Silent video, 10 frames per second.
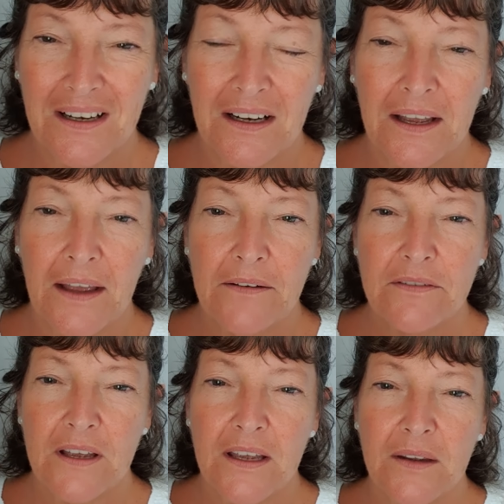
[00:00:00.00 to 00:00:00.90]
I have
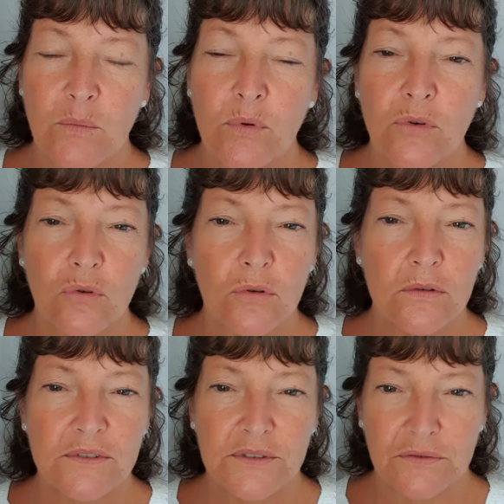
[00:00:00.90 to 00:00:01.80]
a
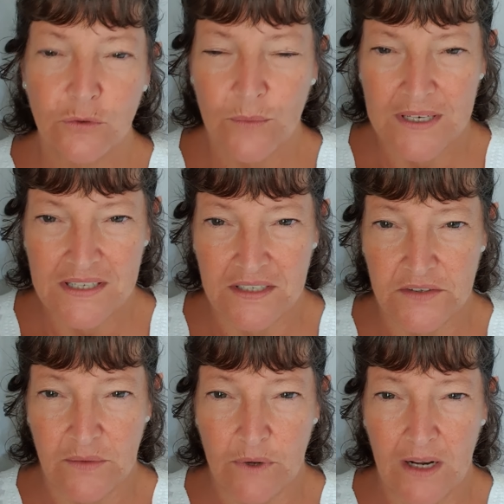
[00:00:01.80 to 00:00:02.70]
beautiful
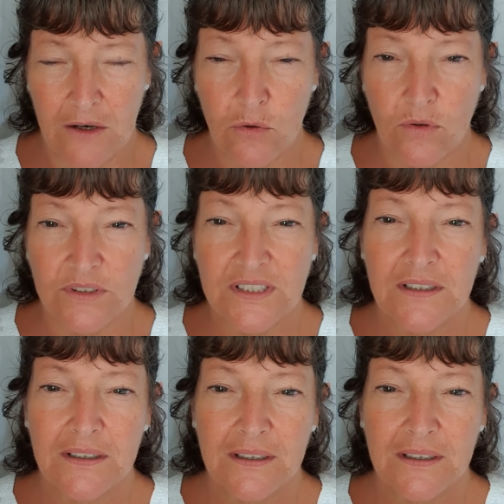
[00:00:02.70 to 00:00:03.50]
message from our Lord.